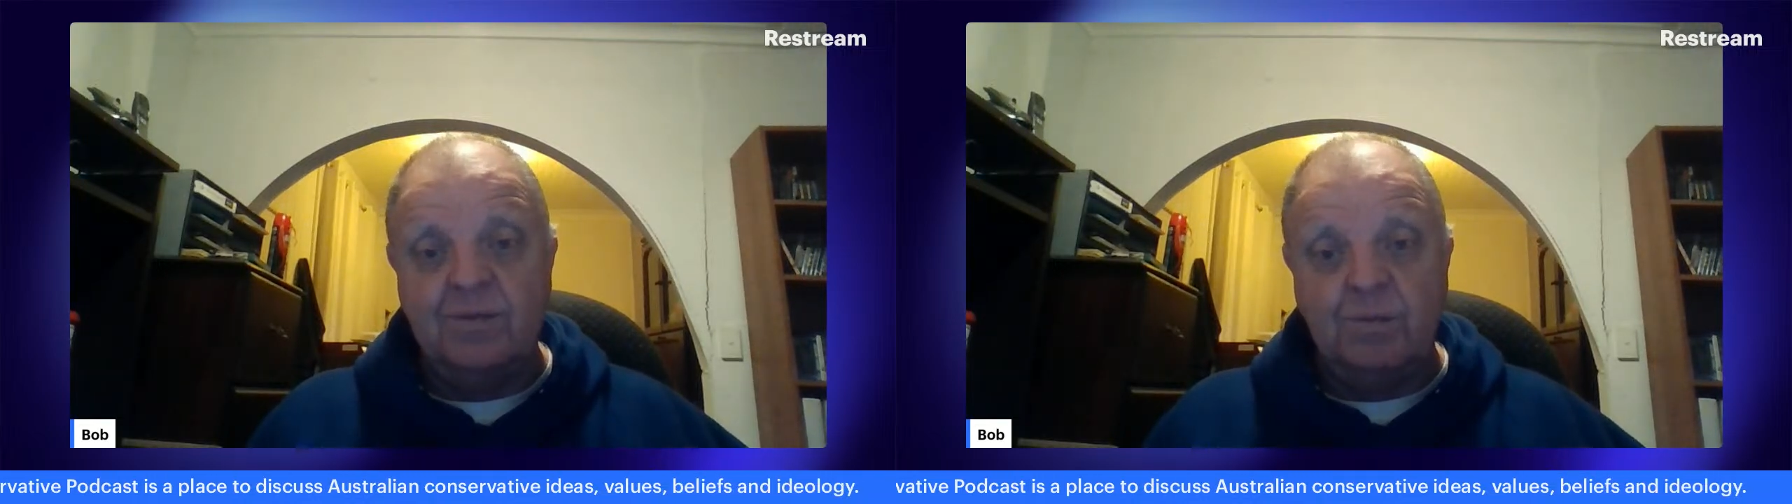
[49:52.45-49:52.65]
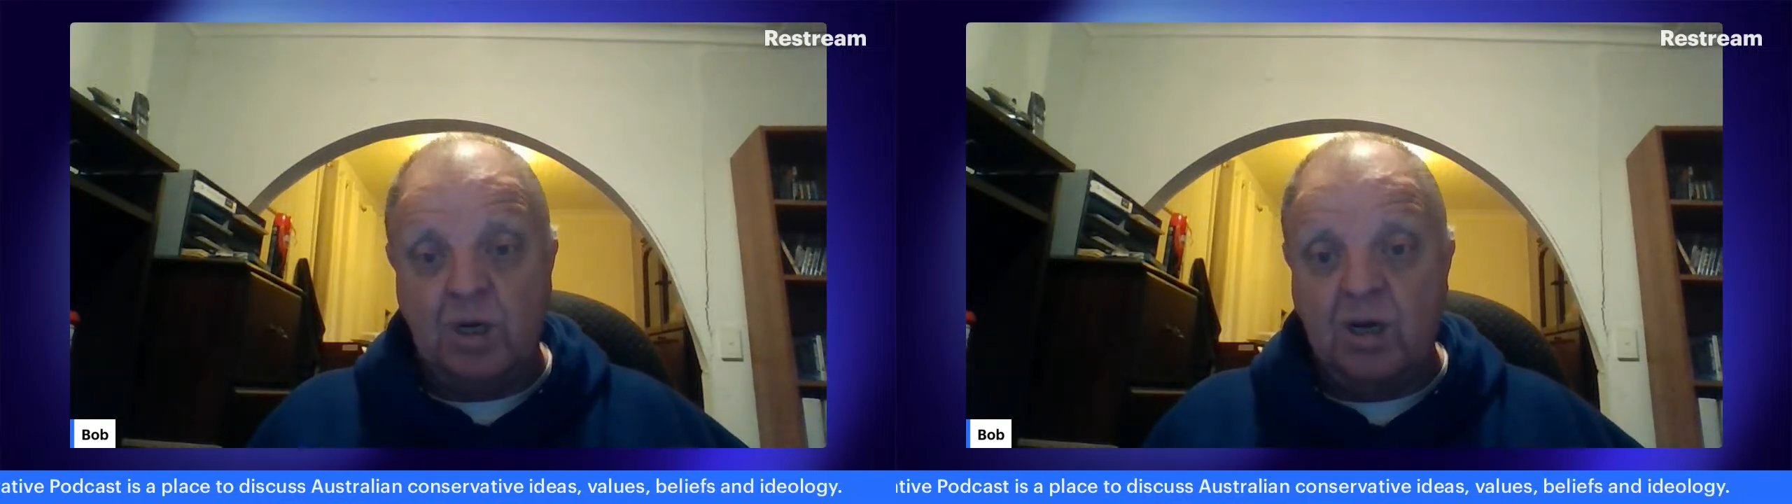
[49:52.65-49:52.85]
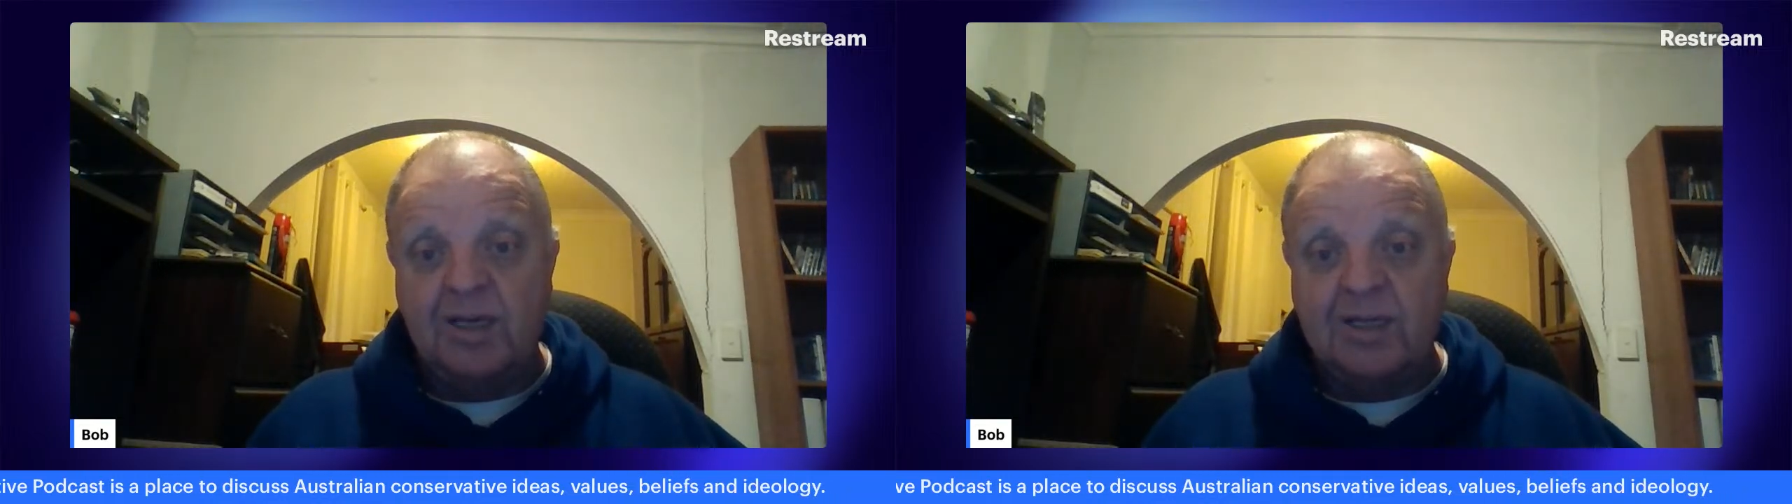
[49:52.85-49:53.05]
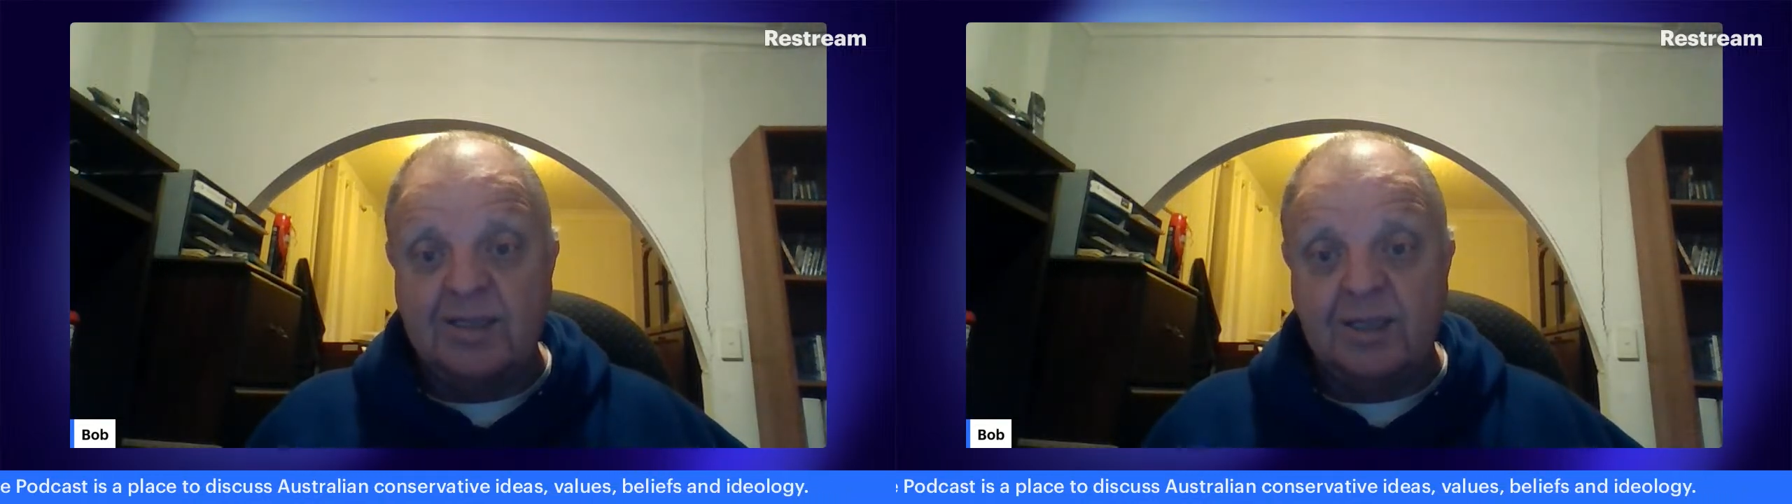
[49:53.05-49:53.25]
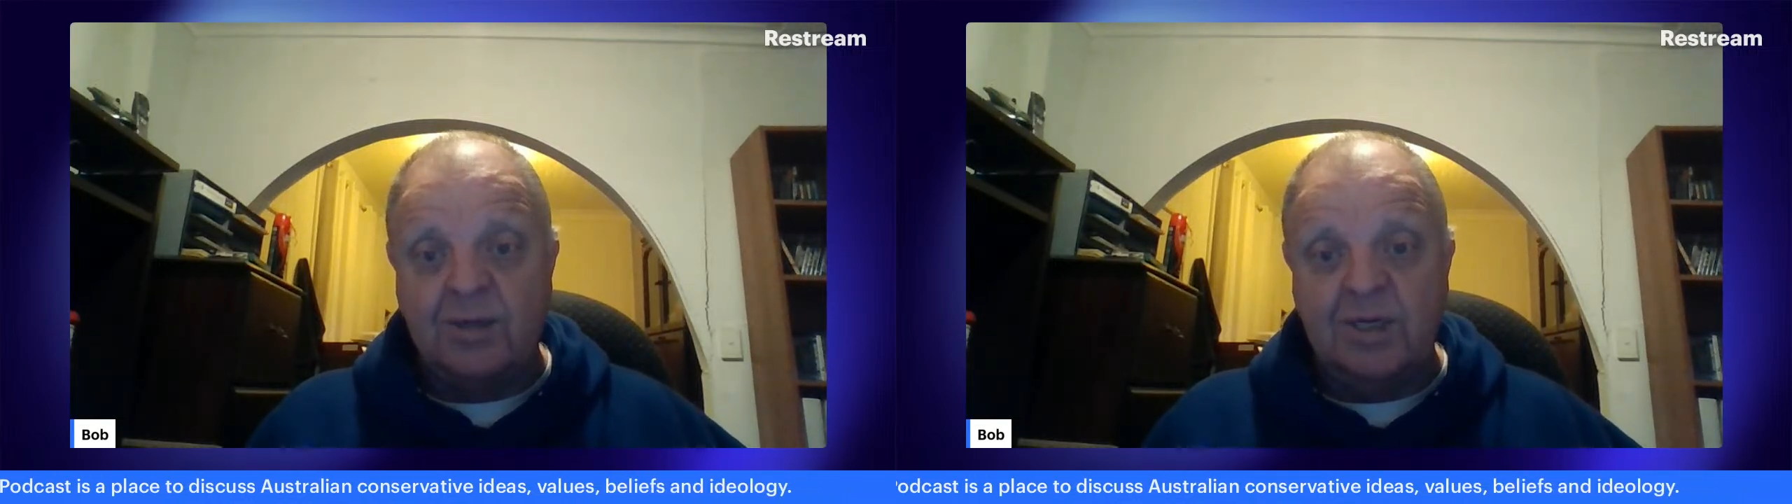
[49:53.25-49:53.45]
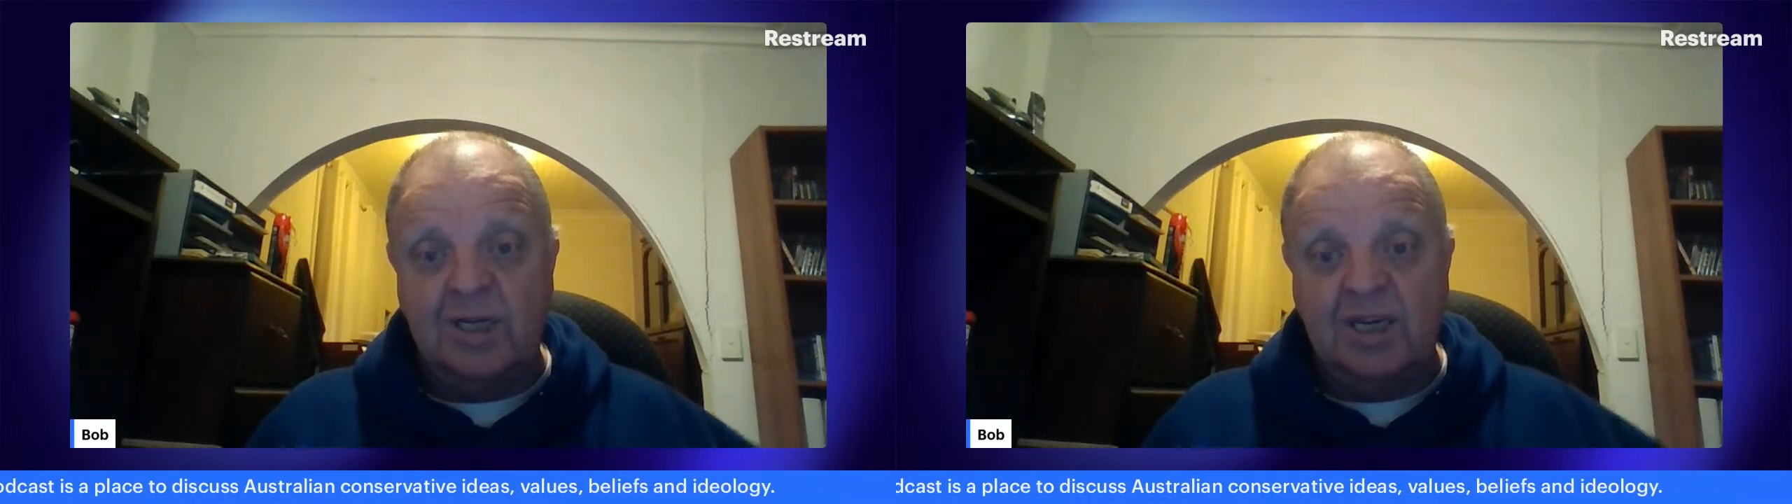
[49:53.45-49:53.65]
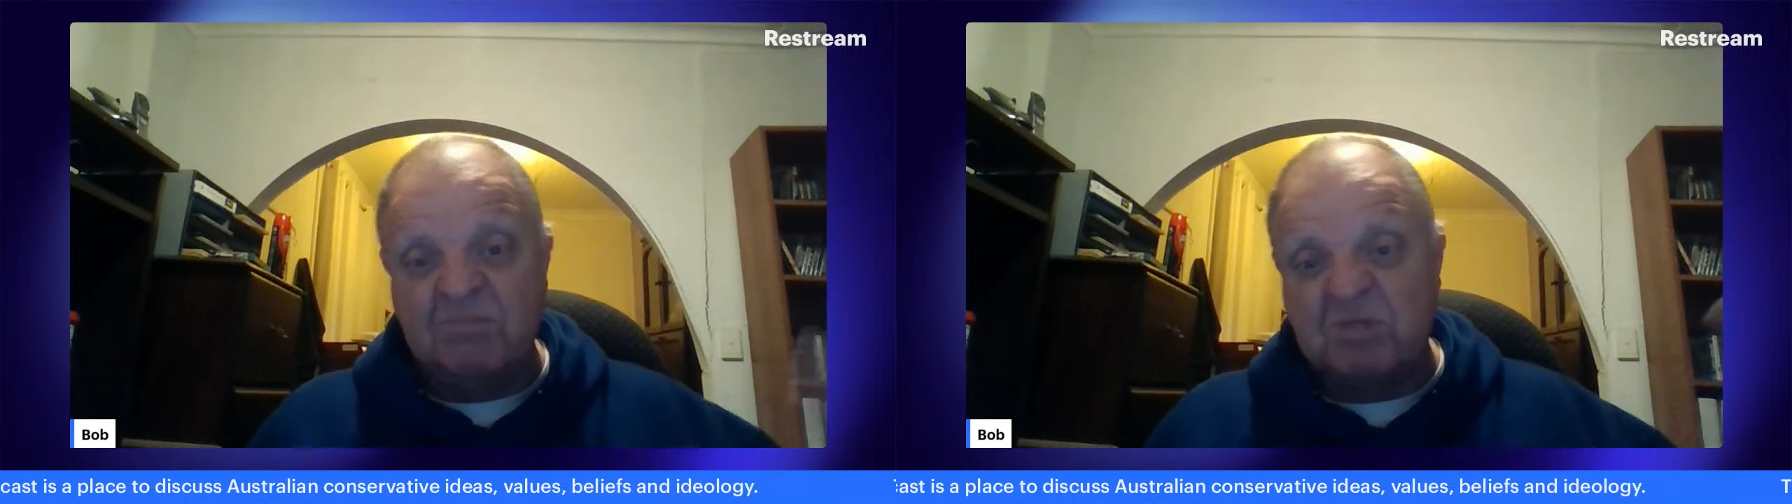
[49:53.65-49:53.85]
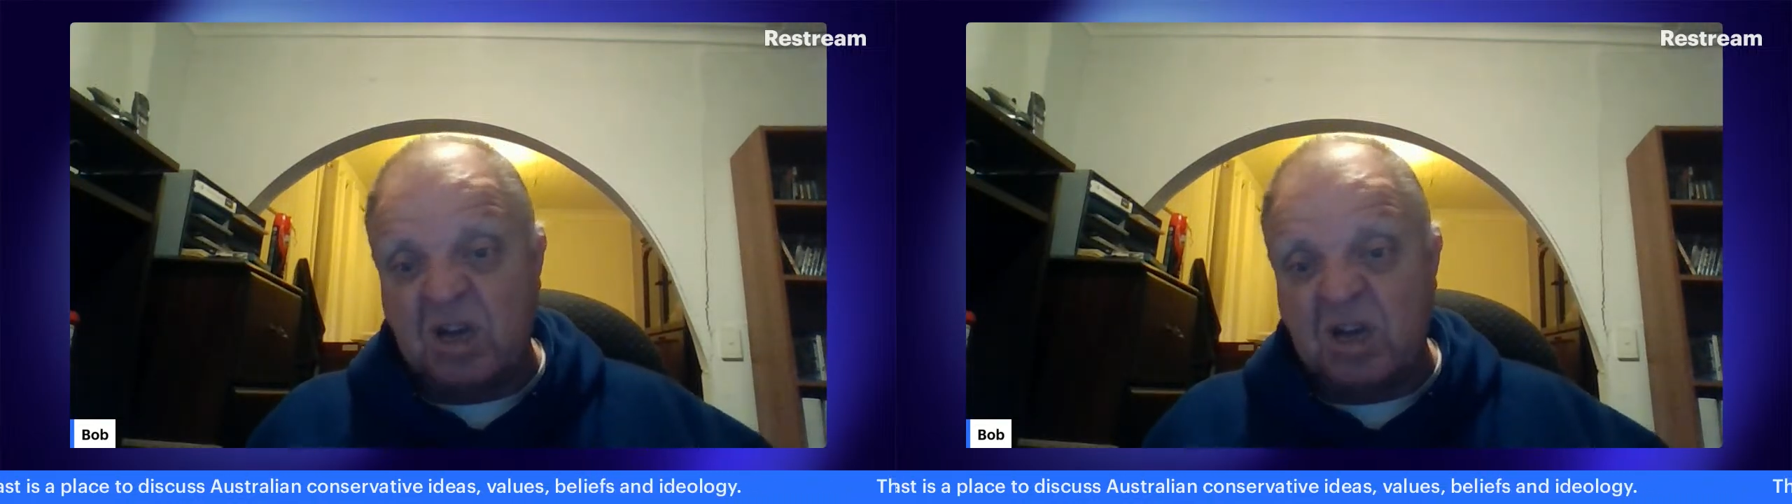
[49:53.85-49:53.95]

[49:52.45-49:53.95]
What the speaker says: what I consider an idiot,